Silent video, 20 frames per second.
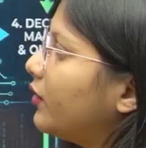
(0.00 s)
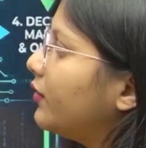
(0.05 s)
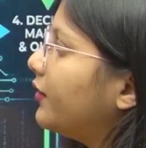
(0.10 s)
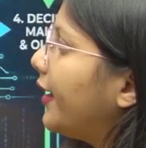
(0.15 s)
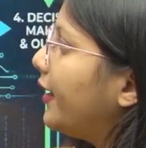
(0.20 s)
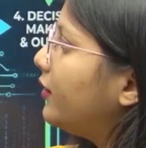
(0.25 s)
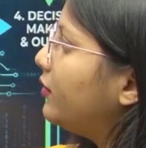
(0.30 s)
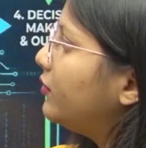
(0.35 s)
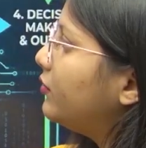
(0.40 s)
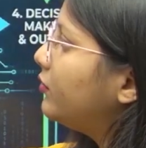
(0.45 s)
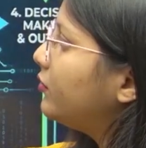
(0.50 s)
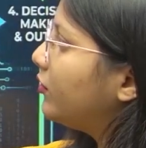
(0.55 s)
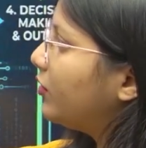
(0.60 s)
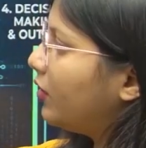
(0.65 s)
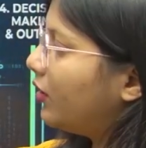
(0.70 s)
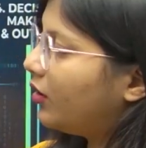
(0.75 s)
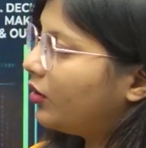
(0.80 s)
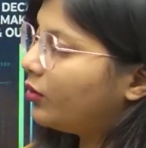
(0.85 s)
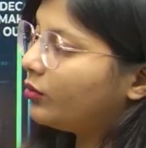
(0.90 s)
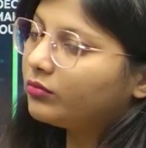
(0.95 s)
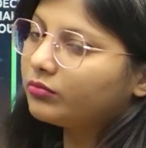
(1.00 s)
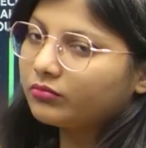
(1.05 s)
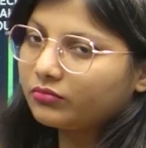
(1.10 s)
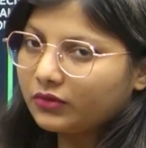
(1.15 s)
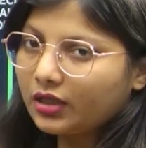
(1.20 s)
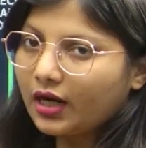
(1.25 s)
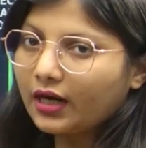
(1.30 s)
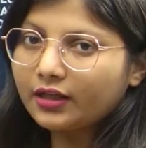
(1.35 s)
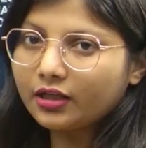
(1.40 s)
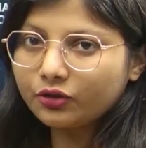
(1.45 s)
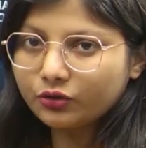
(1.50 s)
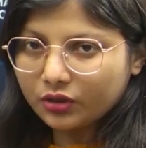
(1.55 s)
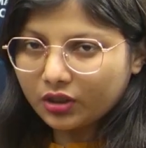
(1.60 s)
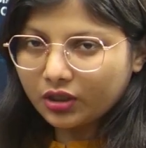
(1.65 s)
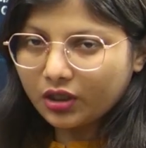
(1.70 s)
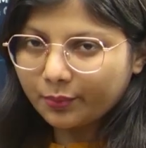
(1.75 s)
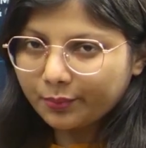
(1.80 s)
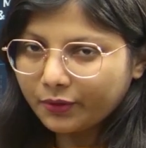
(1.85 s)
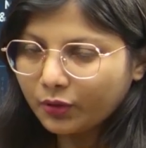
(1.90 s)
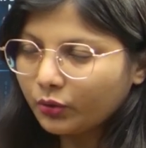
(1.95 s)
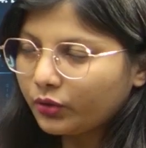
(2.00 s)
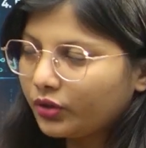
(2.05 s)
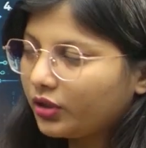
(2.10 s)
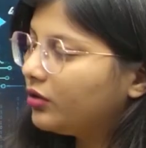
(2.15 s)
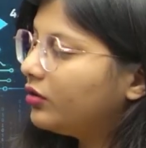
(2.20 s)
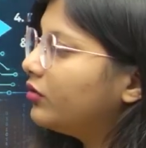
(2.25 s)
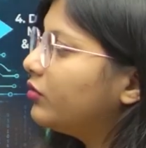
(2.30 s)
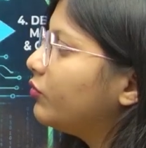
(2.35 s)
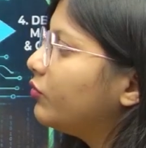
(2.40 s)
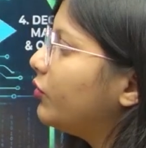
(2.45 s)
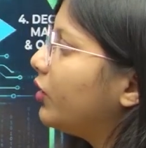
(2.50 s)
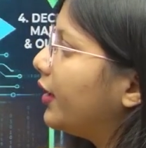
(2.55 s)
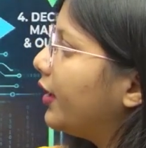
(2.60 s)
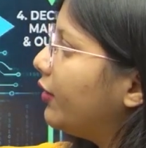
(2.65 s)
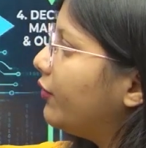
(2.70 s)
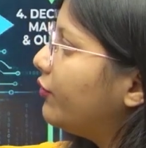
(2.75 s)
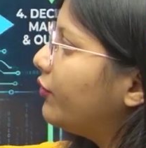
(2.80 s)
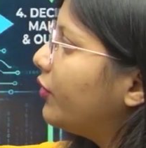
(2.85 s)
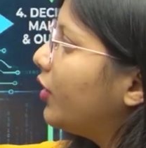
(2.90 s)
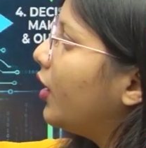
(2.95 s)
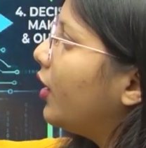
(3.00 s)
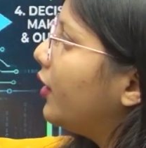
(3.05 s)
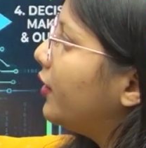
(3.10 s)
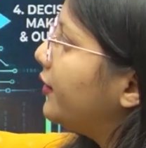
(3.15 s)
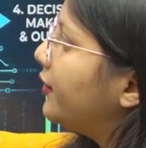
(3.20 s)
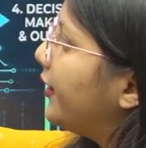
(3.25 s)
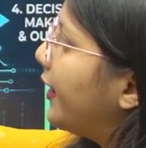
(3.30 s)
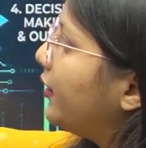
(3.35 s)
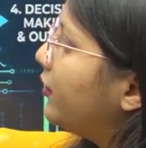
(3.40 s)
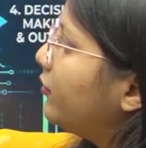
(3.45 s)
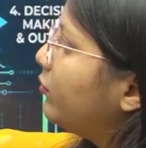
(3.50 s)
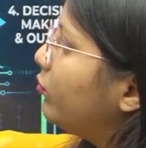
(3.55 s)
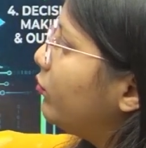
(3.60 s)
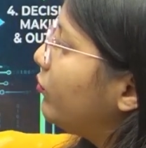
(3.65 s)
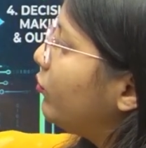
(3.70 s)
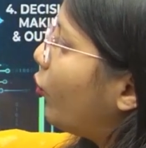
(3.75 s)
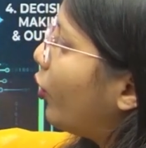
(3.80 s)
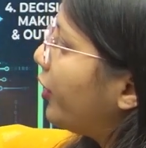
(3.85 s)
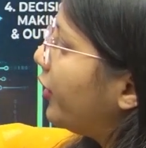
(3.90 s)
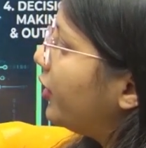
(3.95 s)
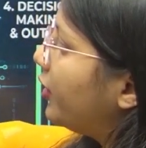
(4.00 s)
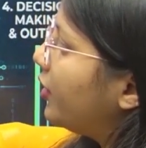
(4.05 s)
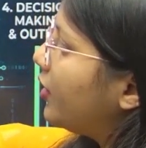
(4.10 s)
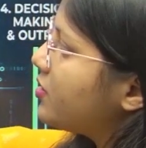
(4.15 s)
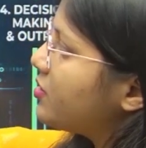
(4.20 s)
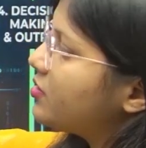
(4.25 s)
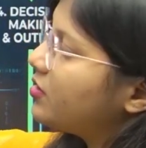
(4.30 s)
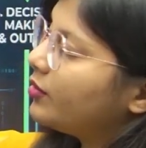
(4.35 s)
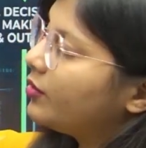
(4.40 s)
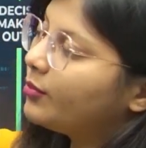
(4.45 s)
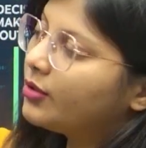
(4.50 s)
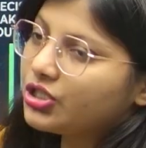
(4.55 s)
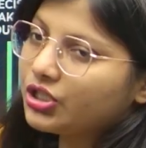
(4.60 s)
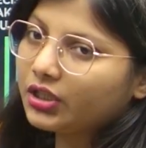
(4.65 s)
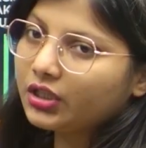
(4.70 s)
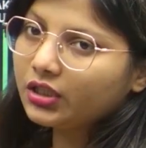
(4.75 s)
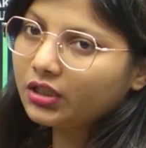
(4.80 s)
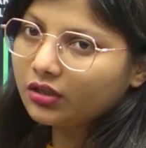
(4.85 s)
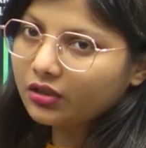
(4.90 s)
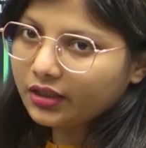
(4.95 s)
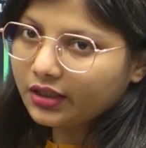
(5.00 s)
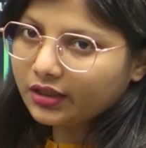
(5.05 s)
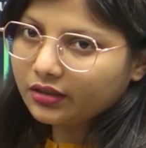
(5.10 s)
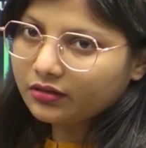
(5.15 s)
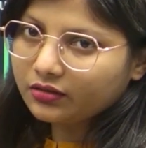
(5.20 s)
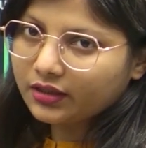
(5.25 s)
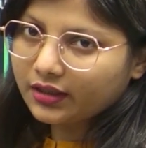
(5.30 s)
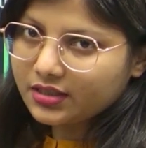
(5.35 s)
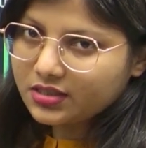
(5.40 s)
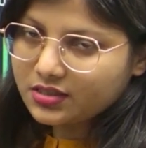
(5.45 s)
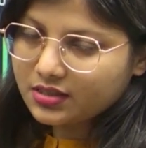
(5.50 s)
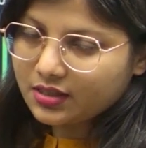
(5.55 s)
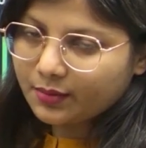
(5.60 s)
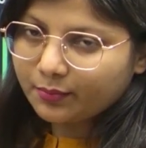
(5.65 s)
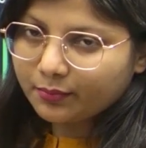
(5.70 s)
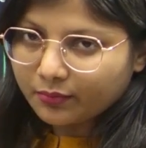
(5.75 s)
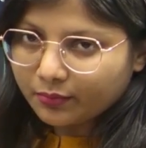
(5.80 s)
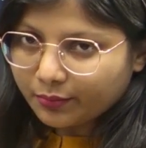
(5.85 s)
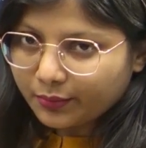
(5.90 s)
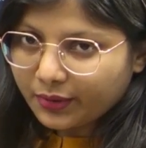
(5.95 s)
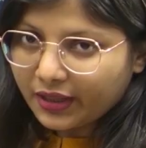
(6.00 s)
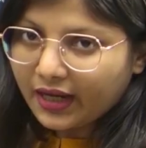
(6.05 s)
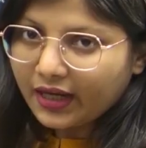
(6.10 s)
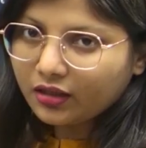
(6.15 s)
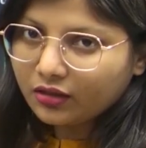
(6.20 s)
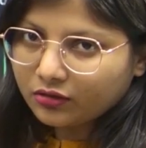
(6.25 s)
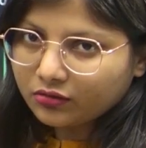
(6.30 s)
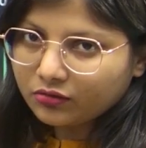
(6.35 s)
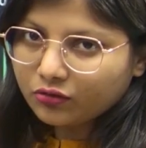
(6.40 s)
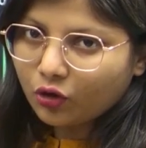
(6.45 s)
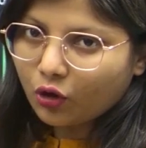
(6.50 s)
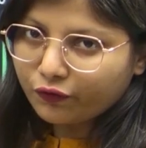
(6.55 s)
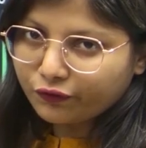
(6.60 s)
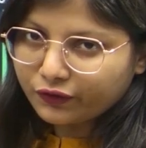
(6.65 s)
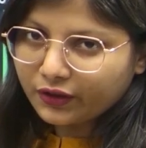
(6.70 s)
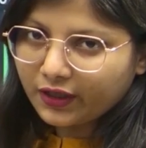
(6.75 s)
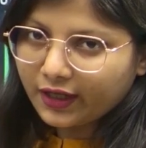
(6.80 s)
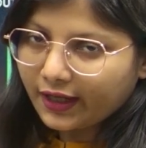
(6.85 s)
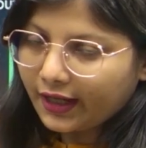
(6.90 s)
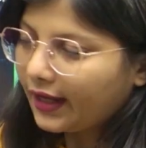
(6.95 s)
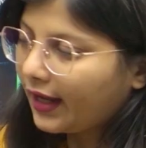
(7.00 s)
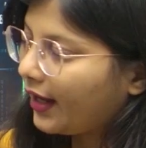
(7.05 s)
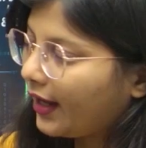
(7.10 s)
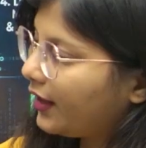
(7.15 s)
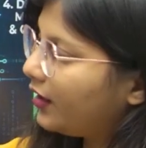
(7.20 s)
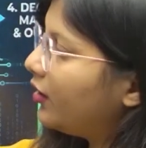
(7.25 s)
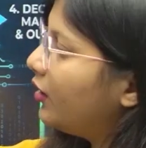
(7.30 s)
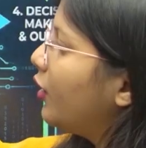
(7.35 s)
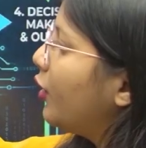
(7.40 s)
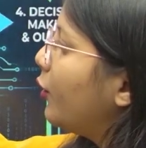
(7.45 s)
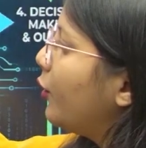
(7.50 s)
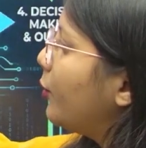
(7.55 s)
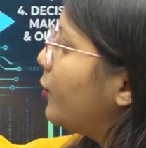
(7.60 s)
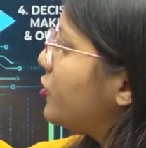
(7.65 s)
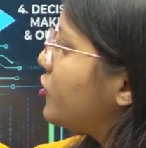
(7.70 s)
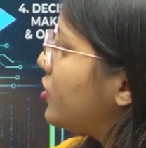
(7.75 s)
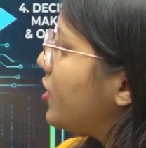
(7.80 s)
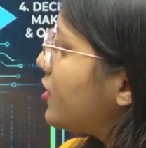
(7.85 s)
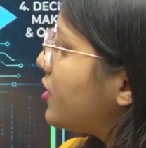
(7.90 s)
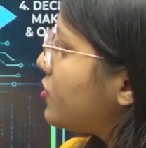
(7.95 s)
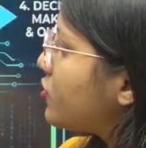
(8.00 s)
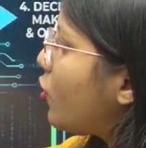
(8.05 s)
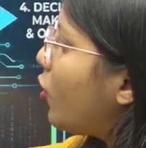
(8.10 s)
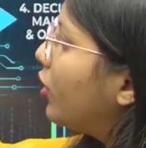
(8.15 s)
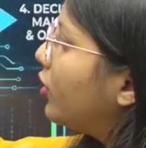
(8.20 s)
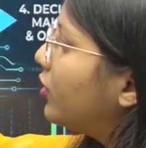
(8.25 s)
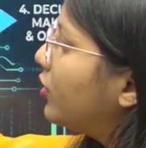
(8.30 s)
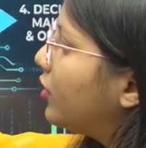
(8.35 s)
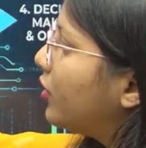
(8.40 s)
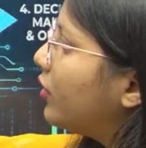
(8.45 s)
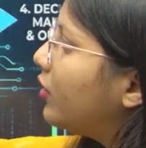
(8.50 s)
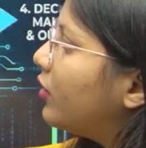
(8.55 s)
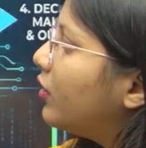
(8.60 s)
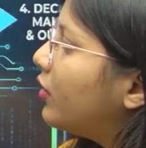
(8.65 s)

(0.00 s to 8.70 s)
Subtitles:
then data to the computer will give, then what it does, the machine learning, that is the brain of the AI, does all the